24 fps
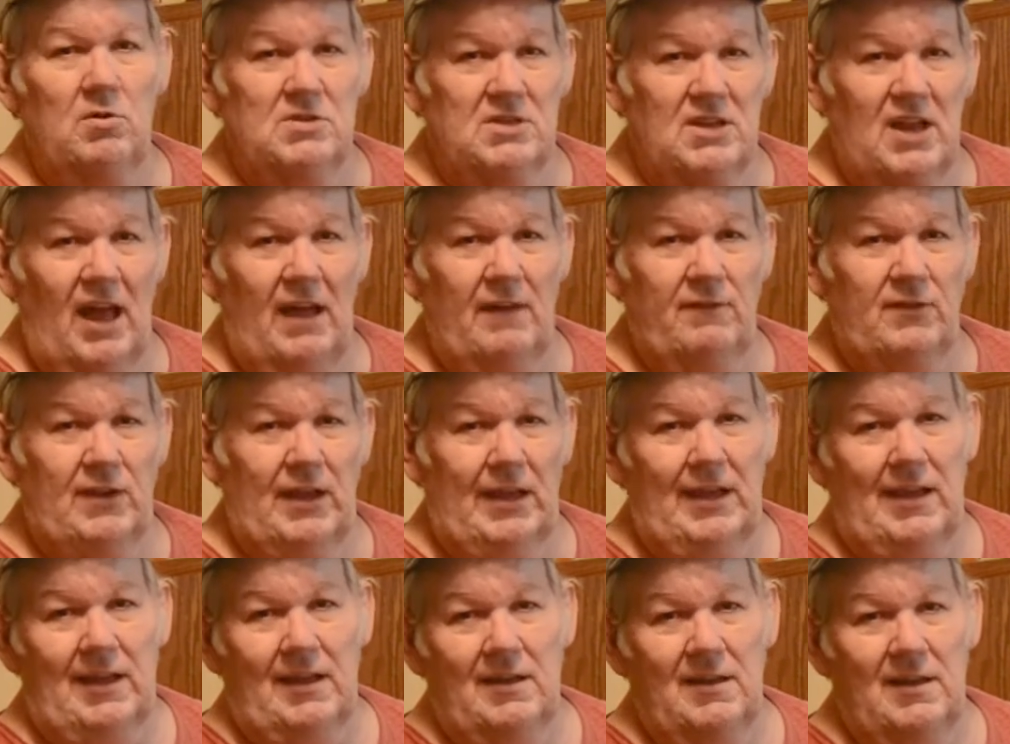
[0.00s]
that I've
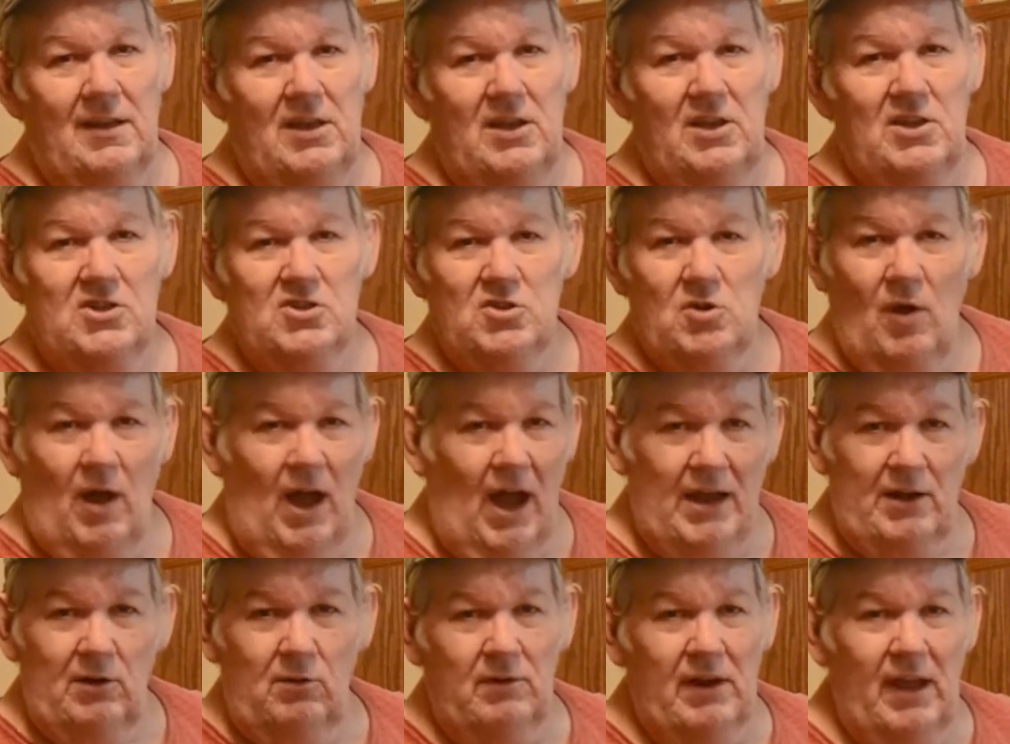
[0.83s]
taken. So
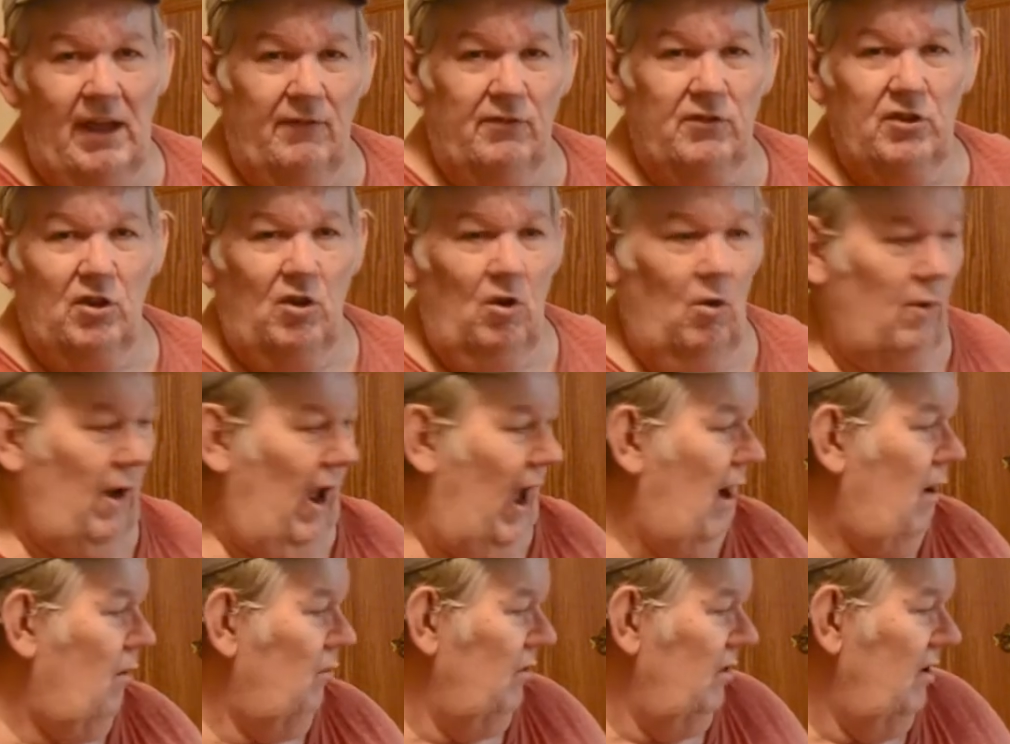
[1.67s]
I don't have to go
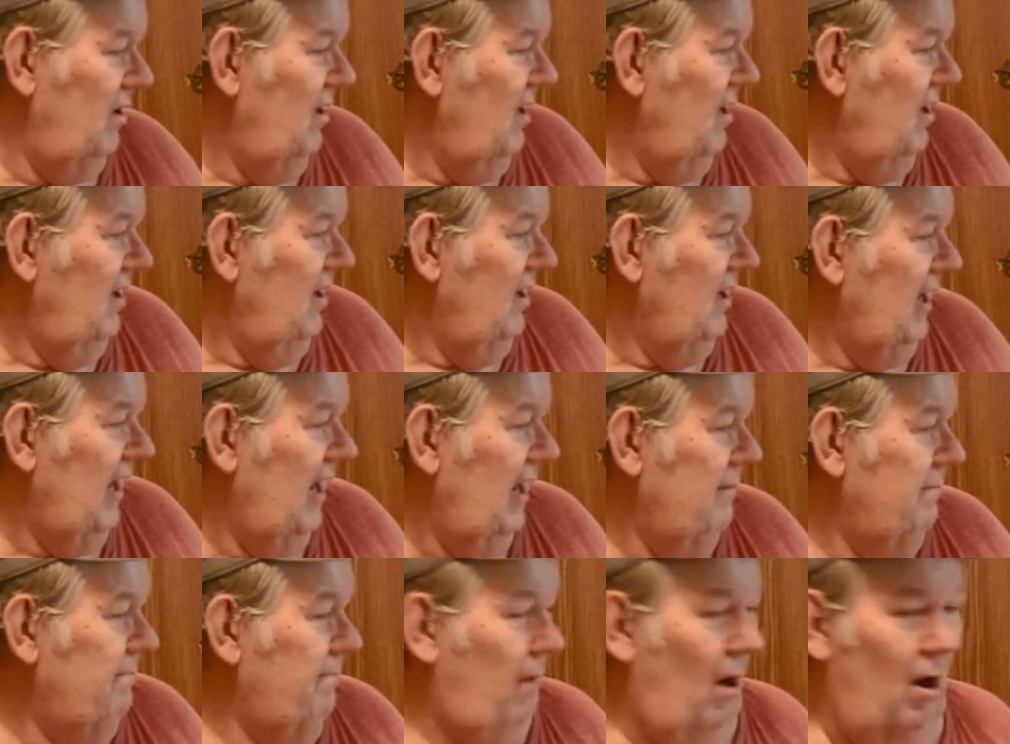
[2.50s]
out
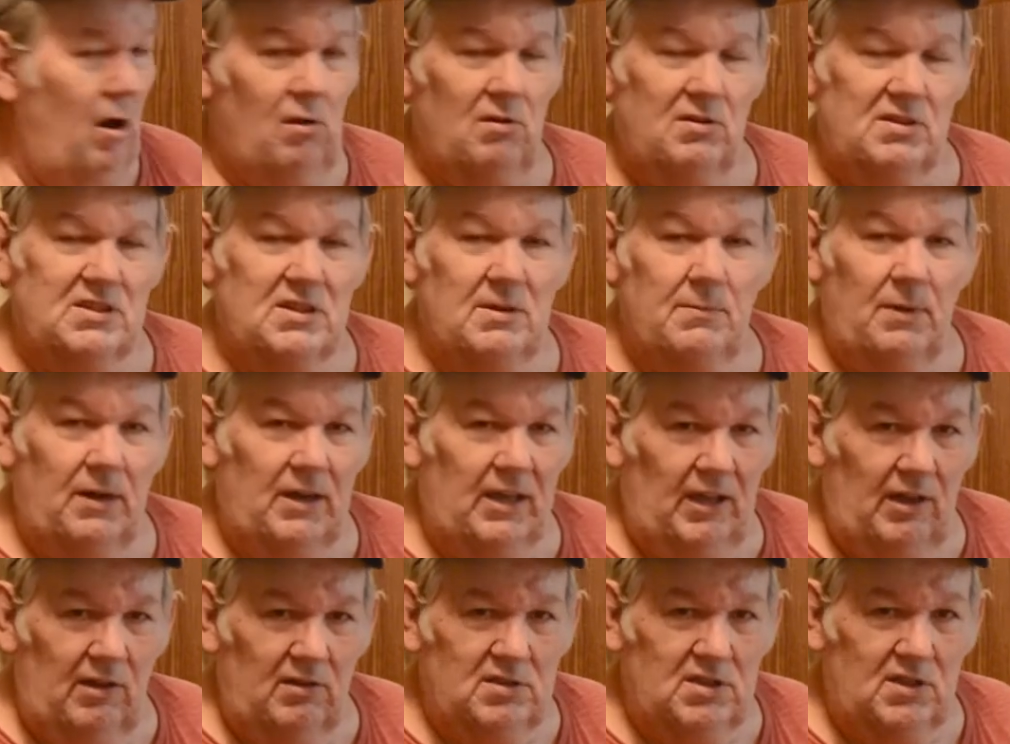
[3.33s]
and borrow
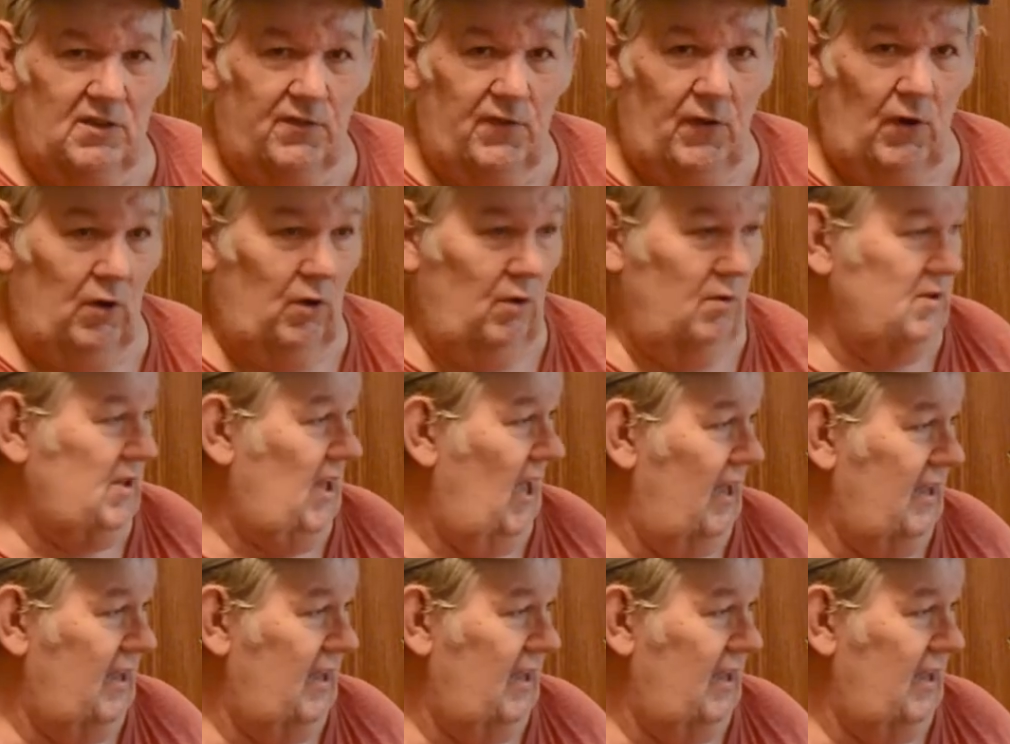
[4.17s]
somebody else's photos.